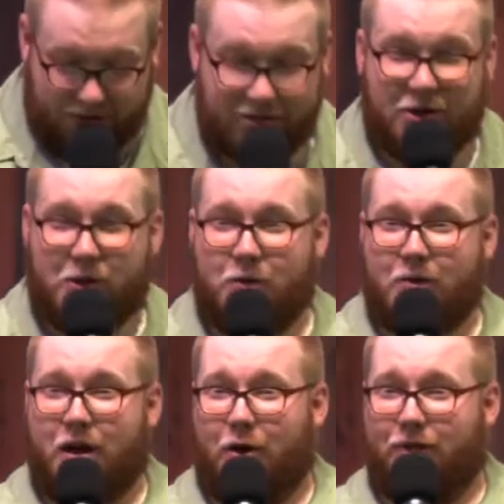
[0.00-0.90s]
Just so
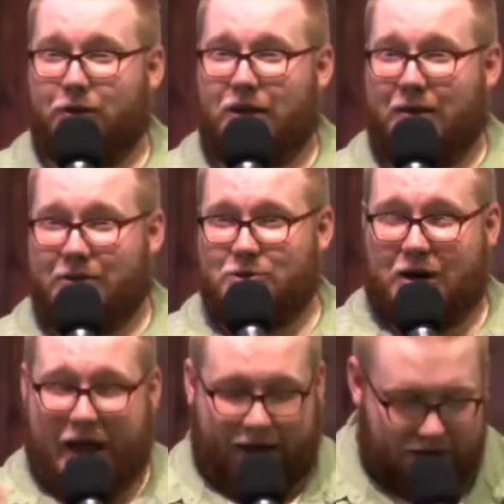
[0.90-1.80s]
you know, if you're keeping
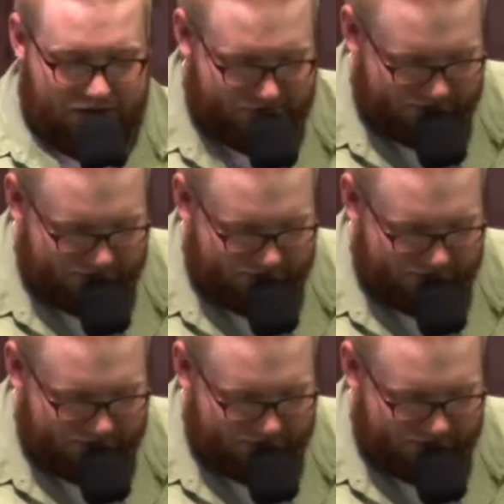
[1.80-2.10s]
track.